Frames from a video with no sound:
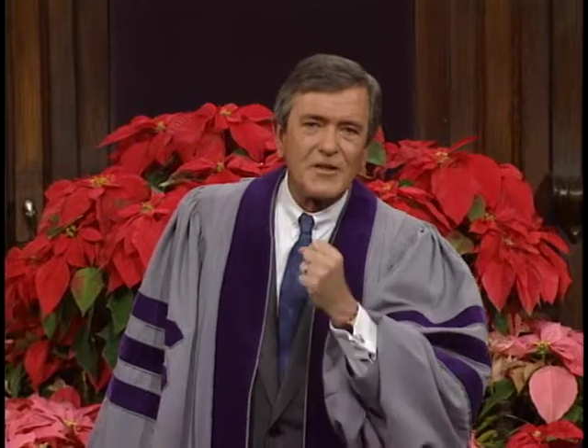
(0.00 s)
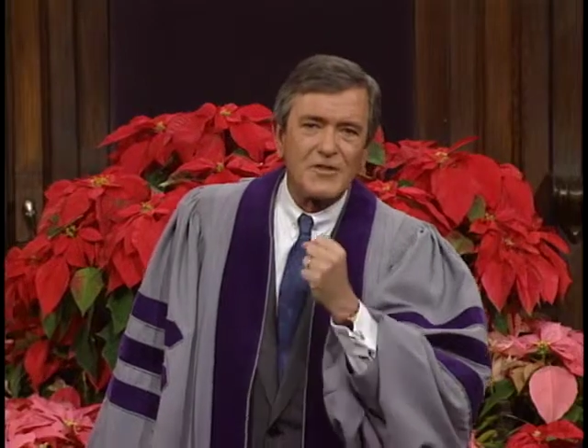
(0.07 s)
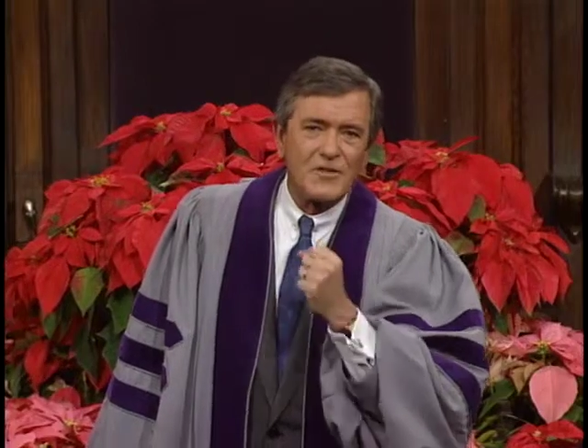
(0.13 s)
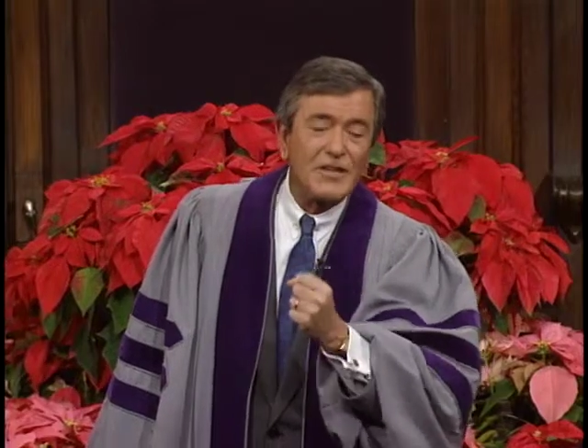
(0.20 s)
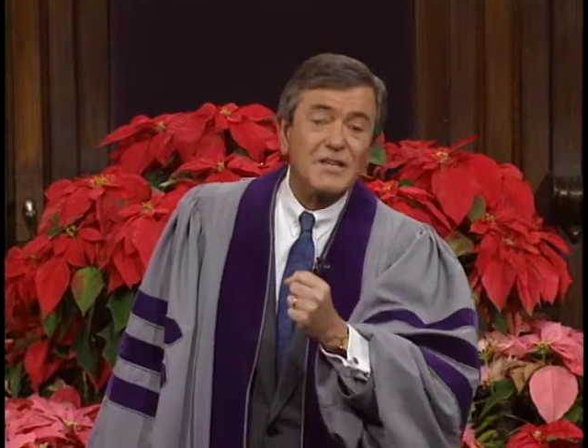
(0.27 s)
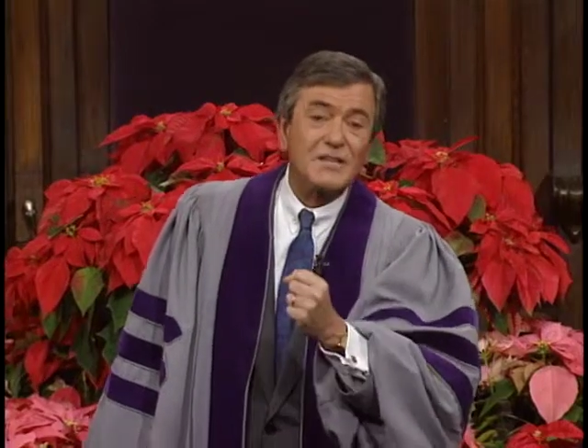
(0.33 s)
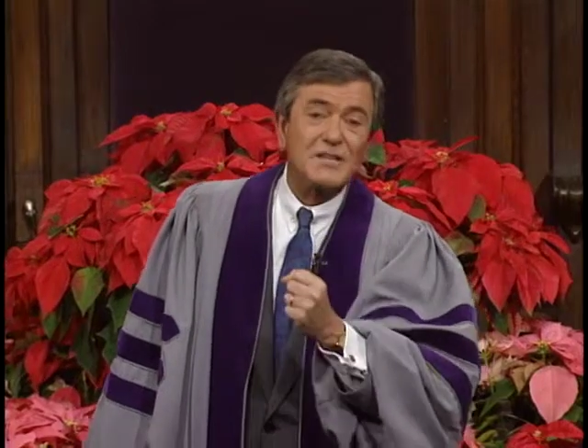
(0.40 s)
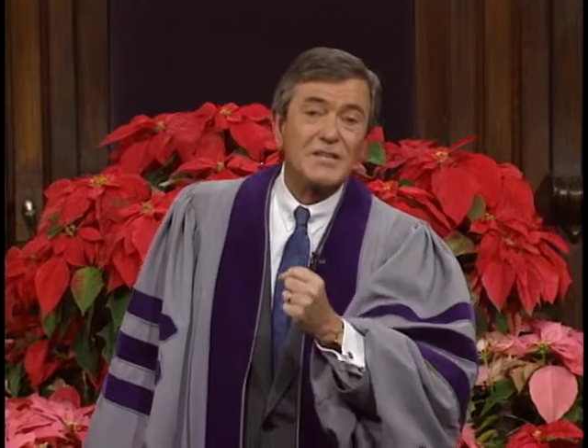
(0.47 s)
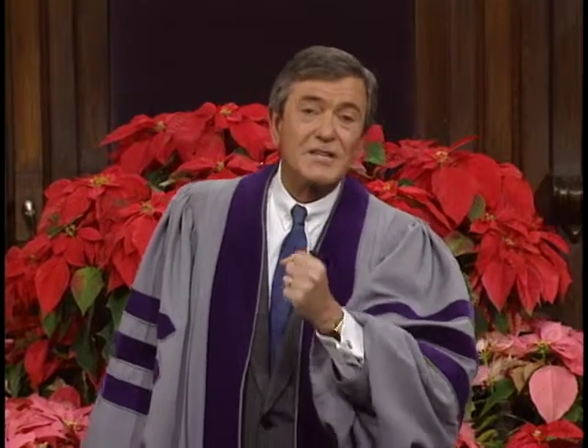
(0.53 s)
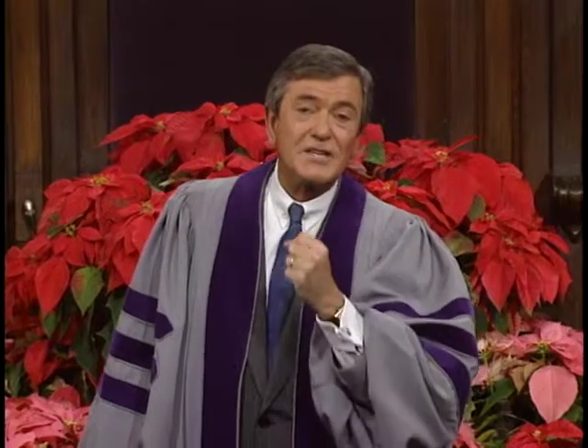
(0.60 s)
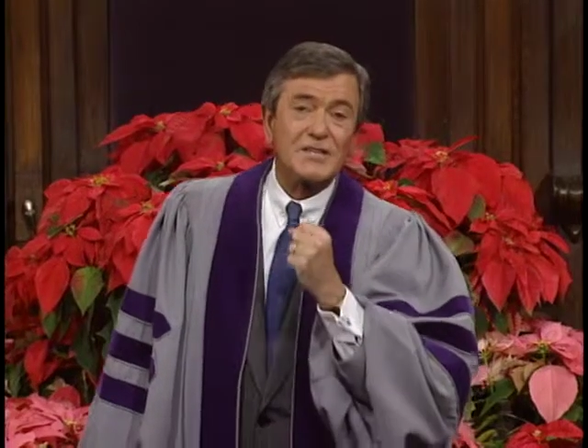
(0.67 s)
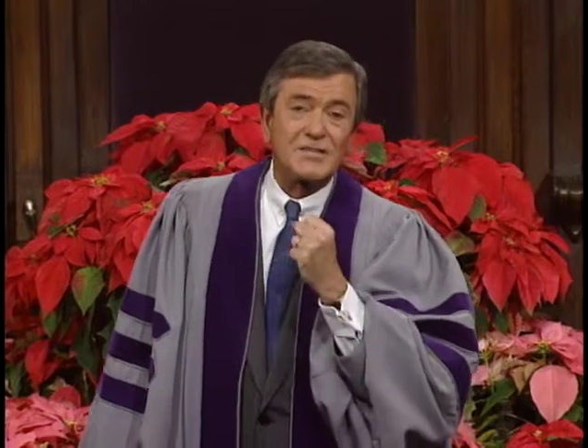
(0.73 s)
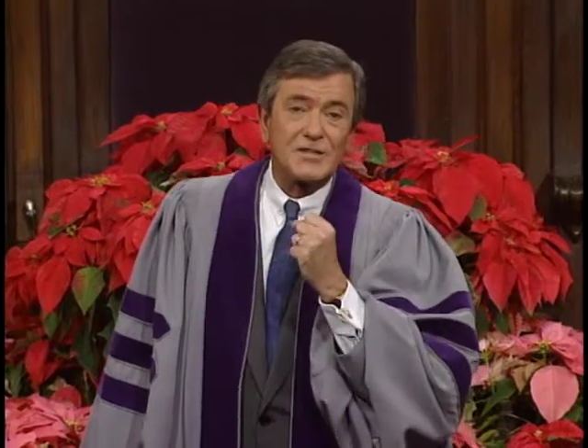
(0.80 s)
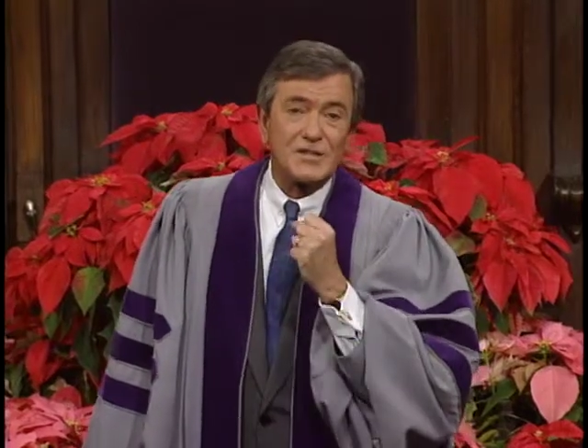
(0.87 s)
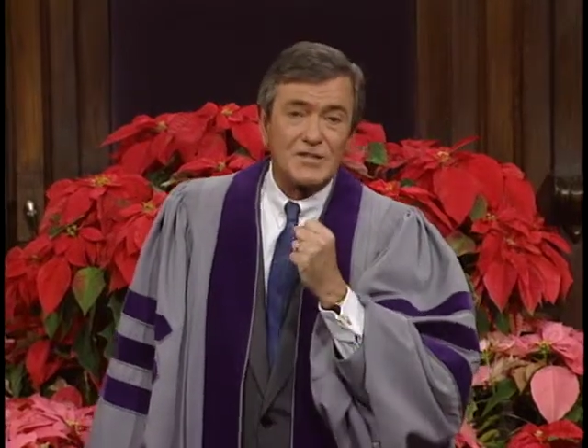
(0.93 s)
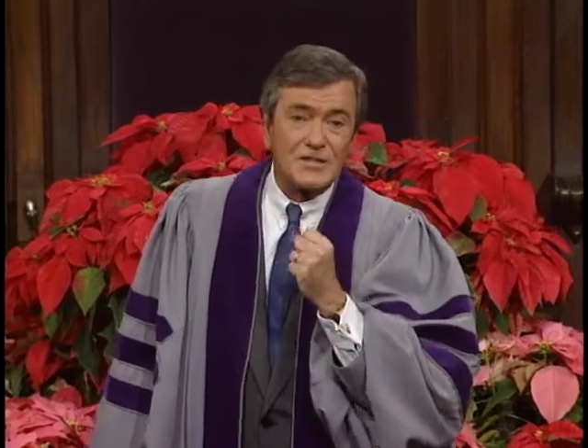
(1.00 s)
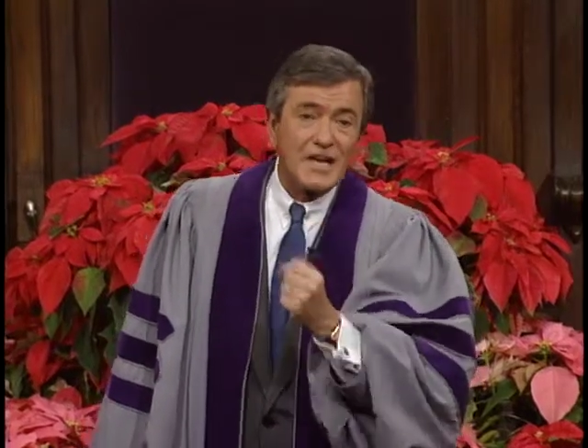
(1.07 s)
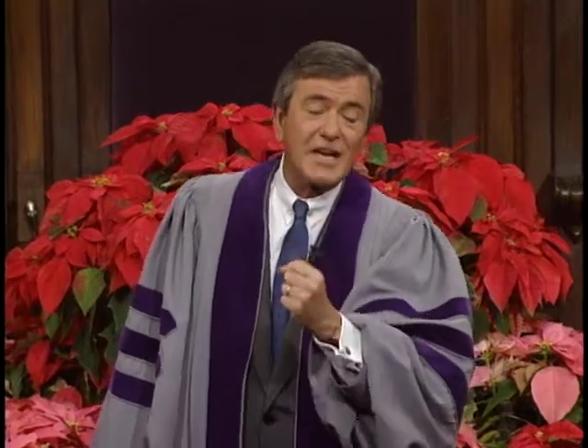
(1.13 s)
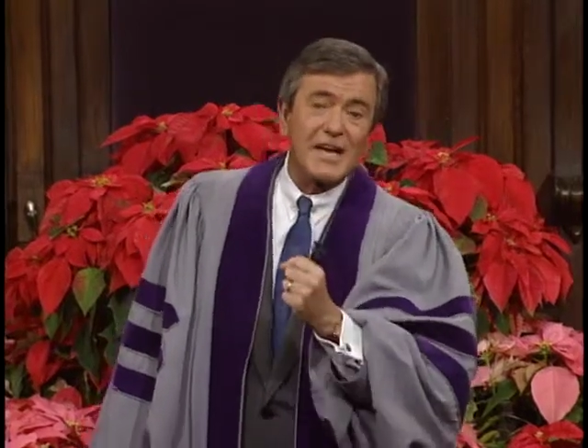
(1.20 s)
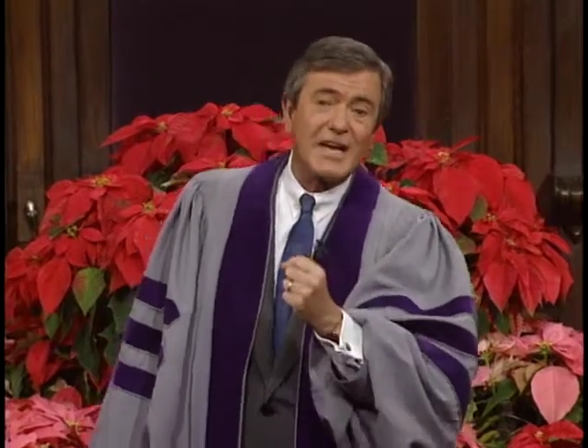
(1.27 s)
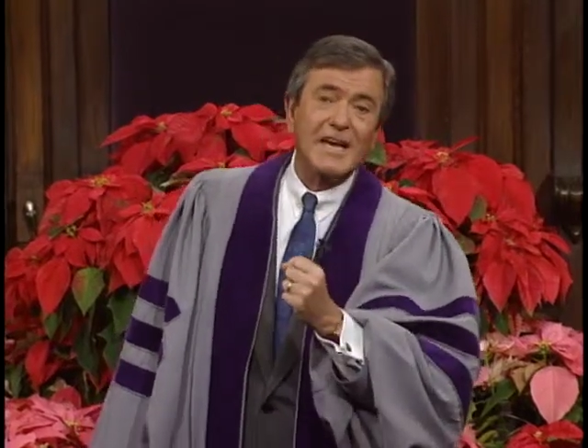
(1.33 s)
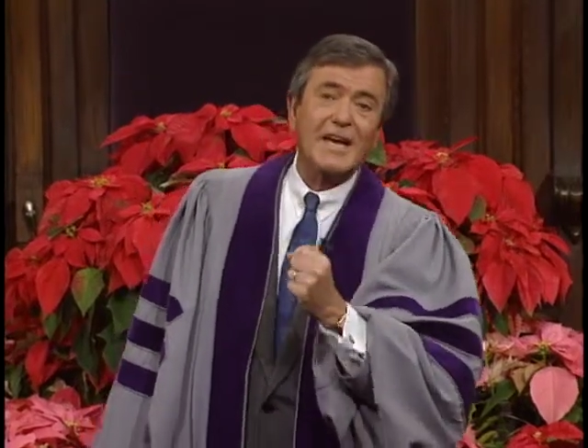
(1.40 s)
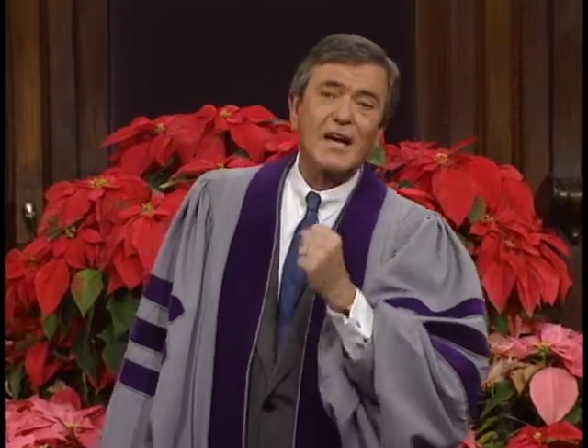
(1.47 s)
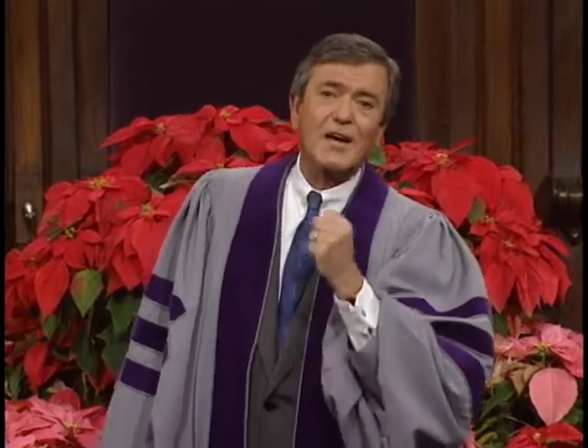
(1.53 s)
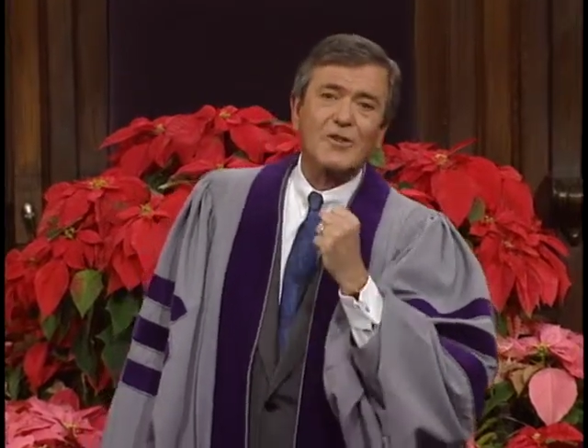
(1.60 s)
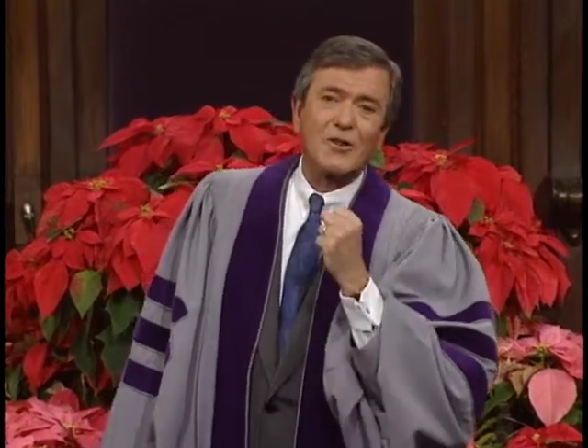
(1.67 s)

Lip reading: "This is the day